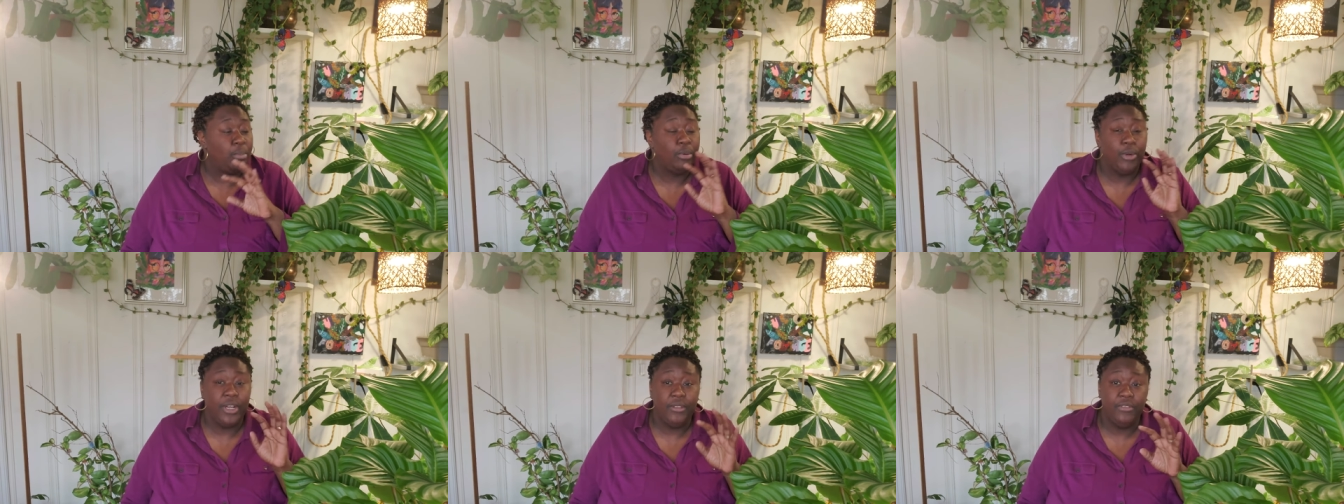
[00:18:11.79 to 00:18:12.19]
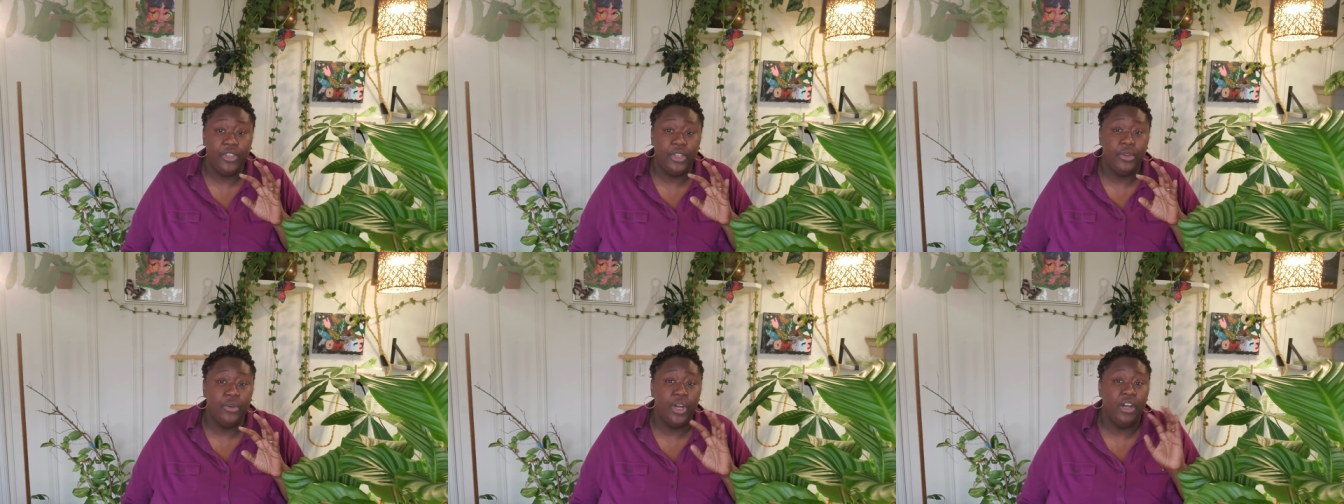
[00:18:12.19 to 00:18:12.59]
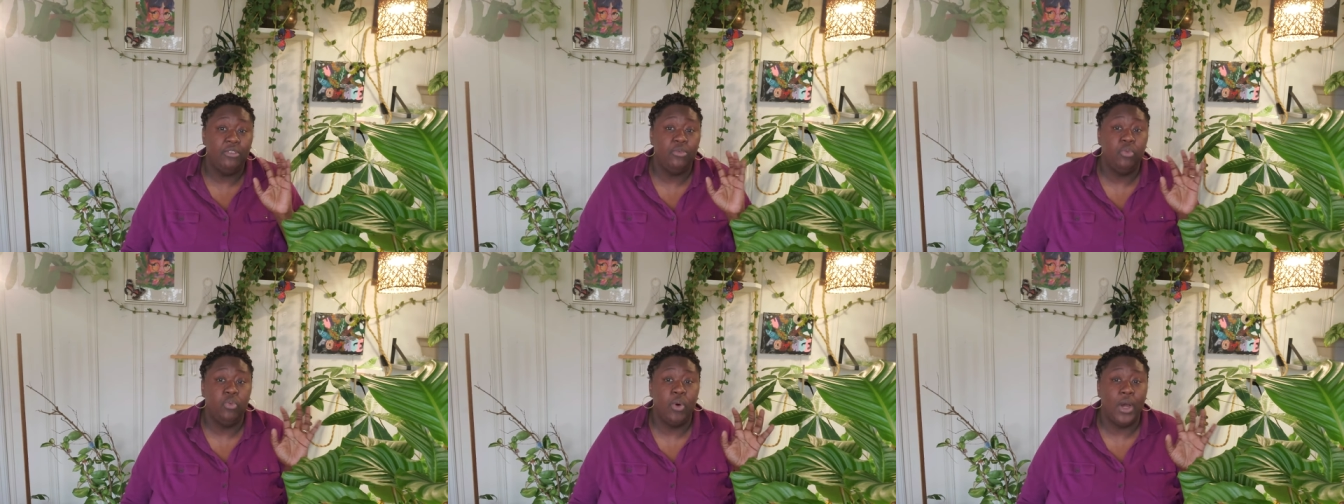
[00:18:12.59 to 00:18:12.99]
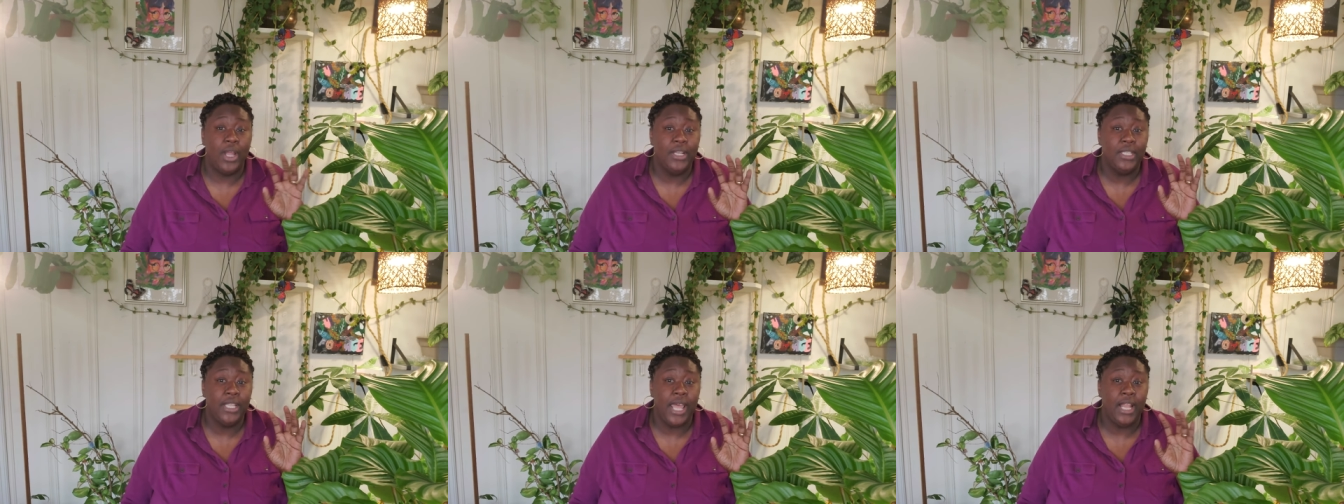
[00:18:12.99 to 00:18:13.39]
preview of
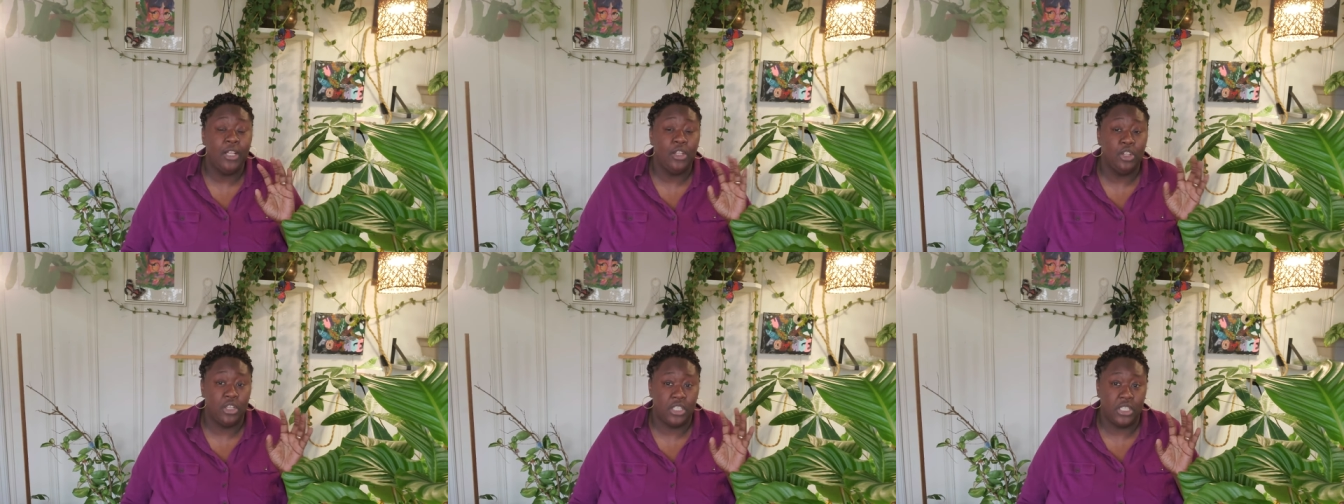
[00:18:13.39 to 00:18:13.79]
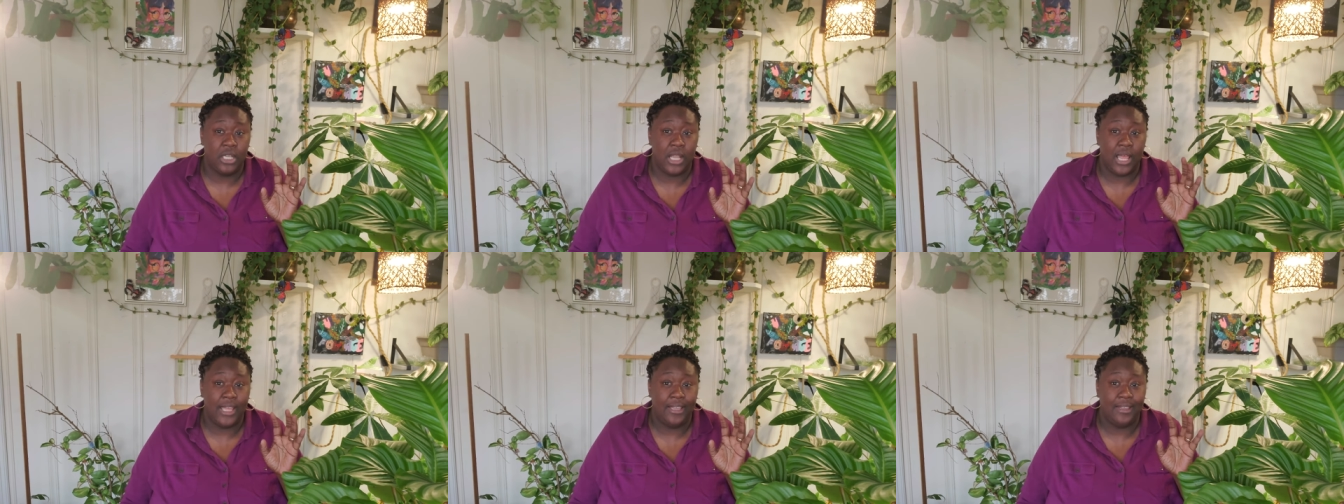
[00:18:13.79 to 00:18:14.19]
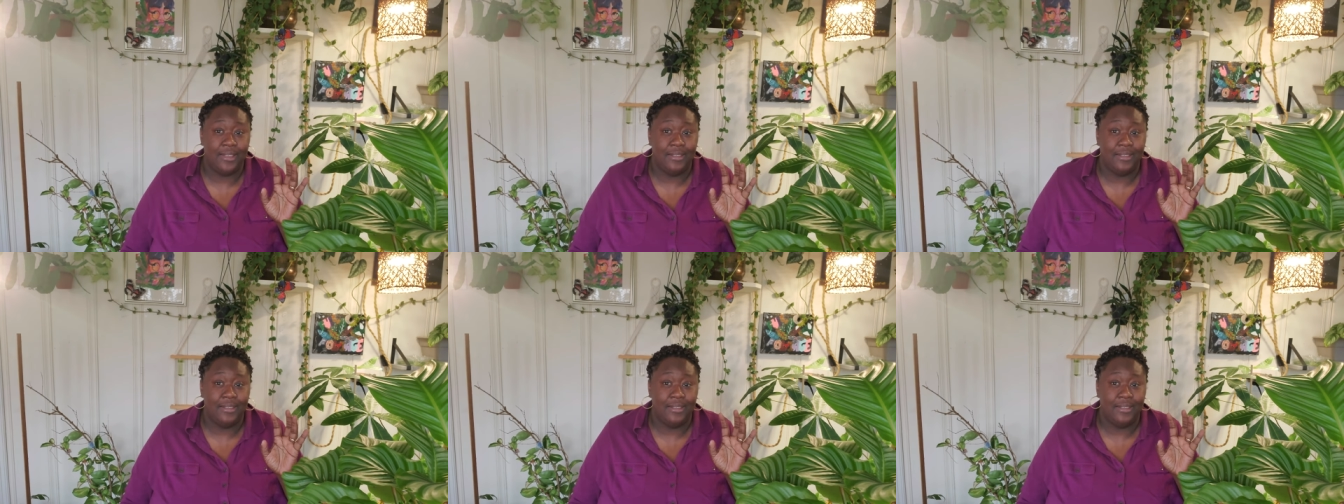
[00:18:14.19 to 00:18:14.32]
what that looks like.